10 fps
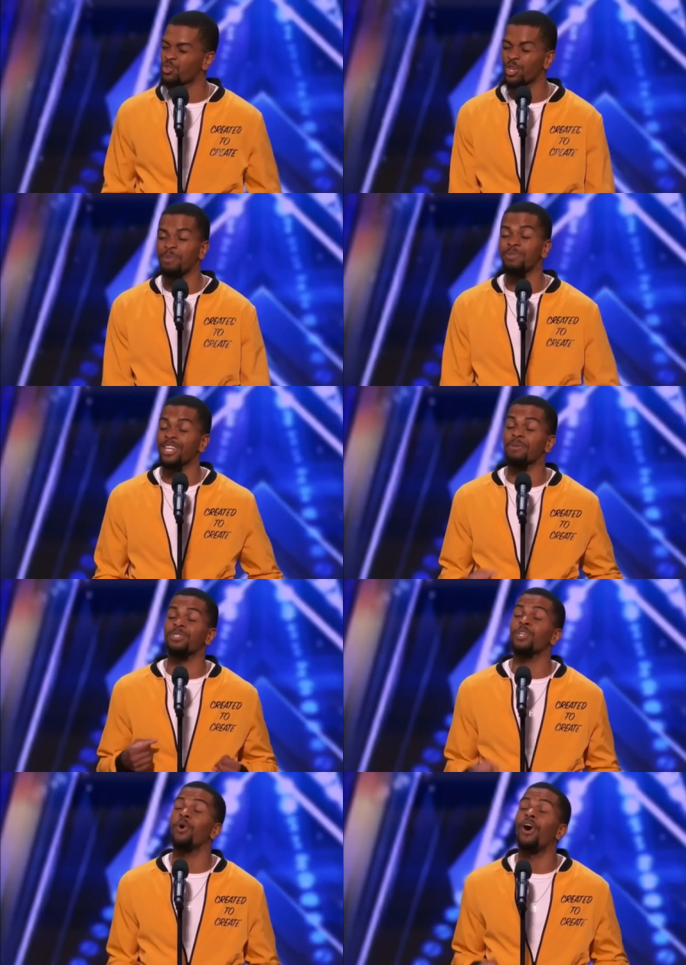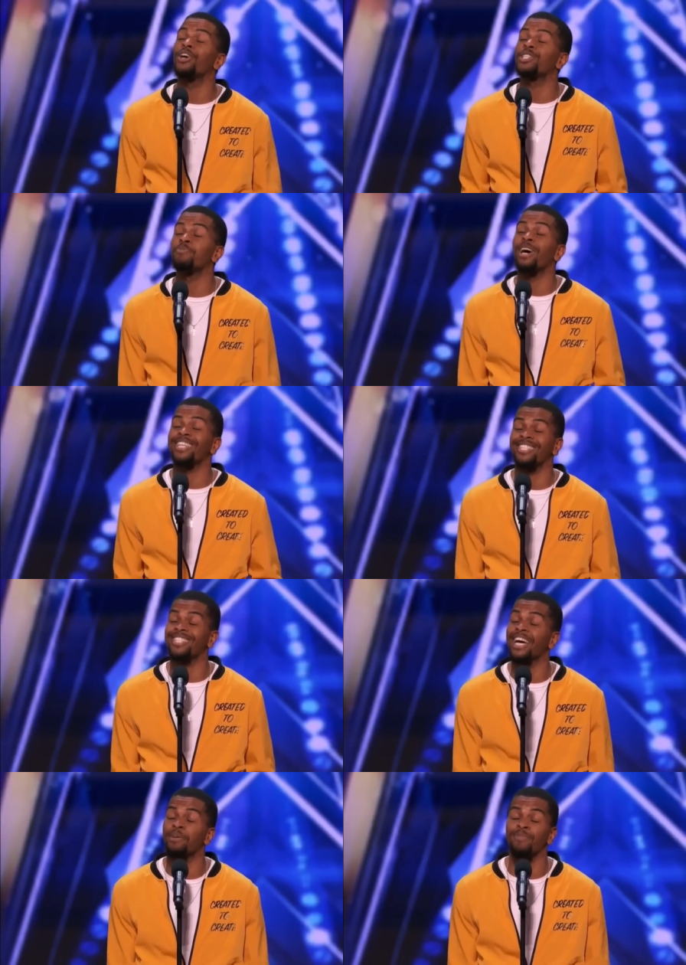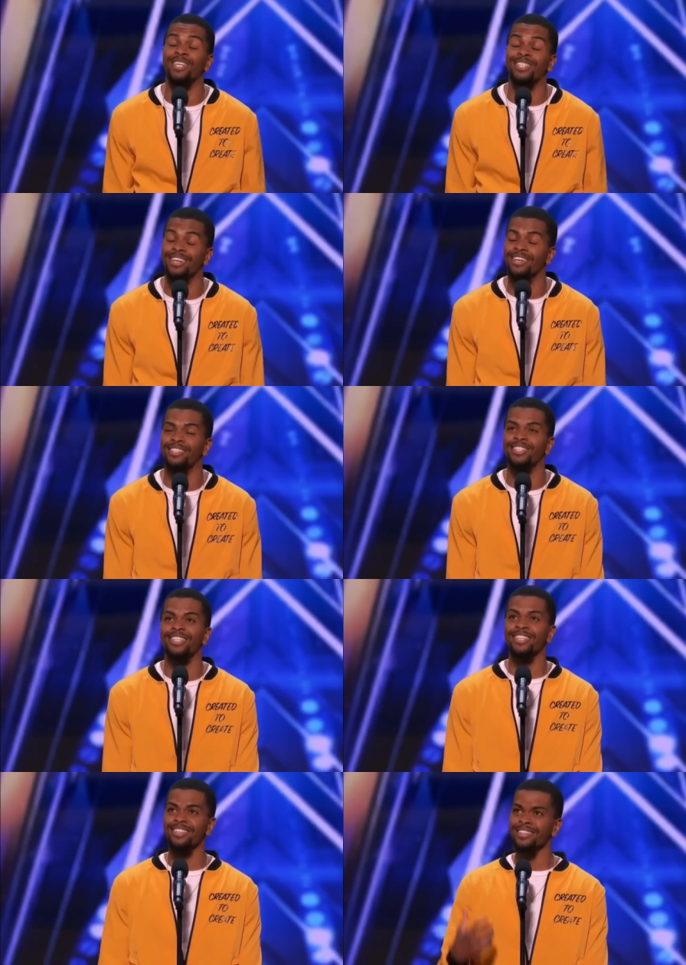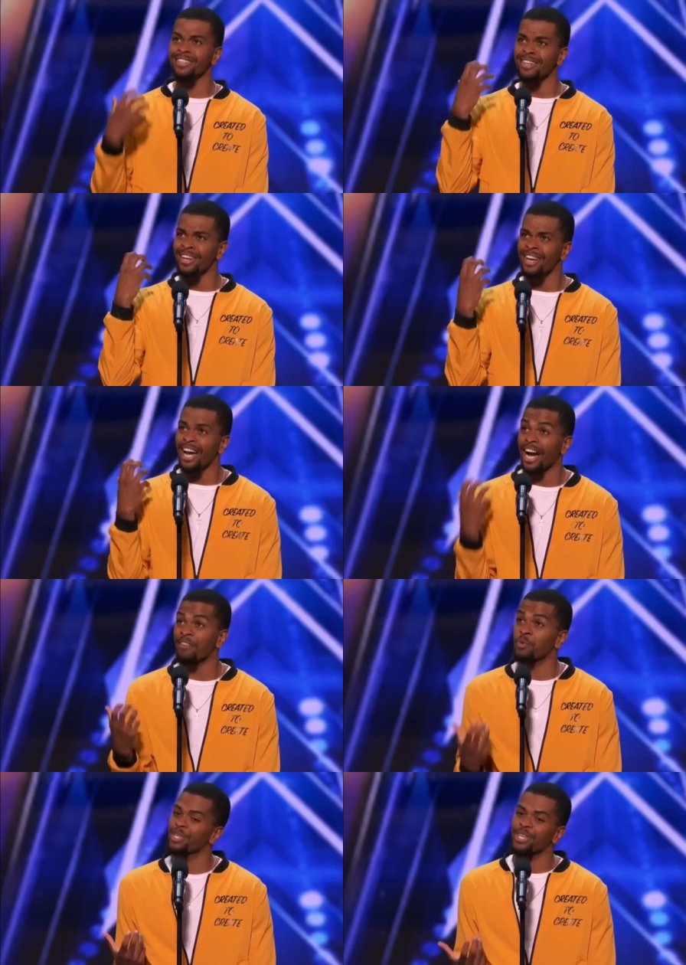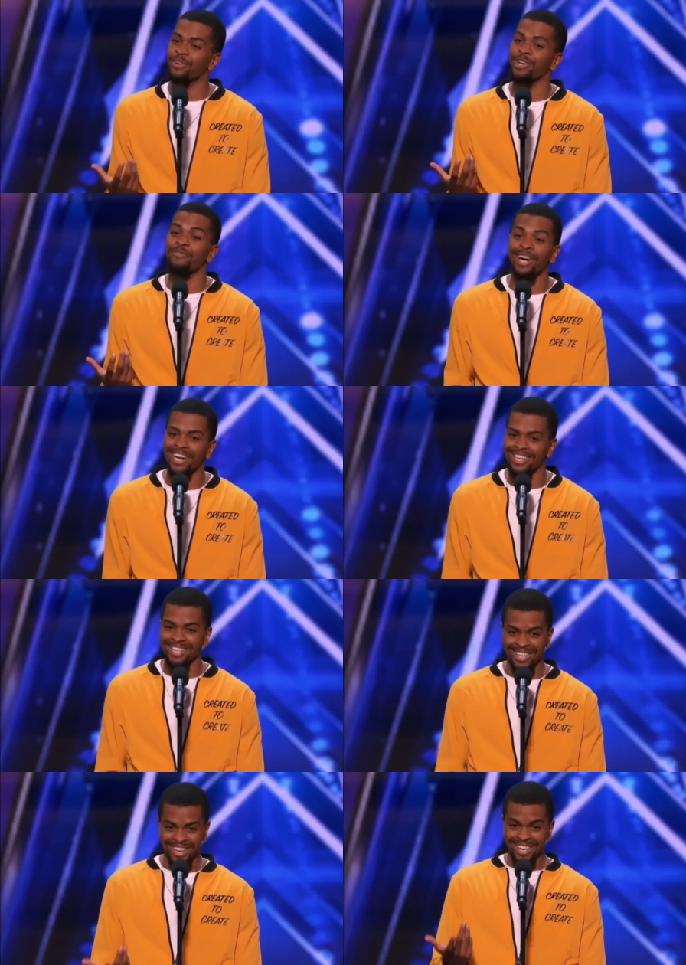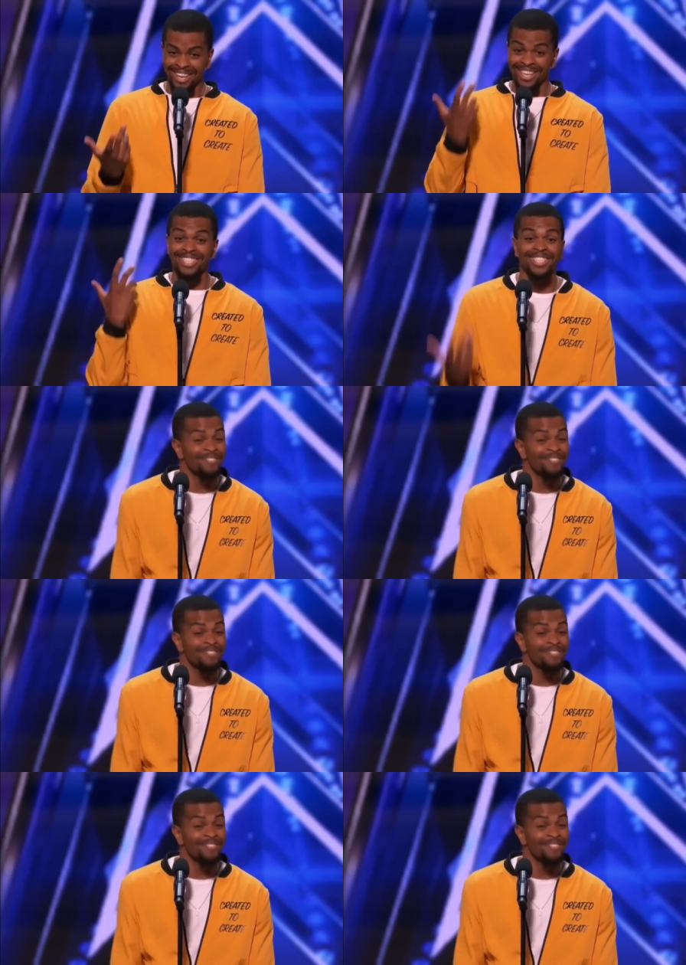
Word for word: dreams, yet I'm still haunted by these nightmares because I have a really creative mind, and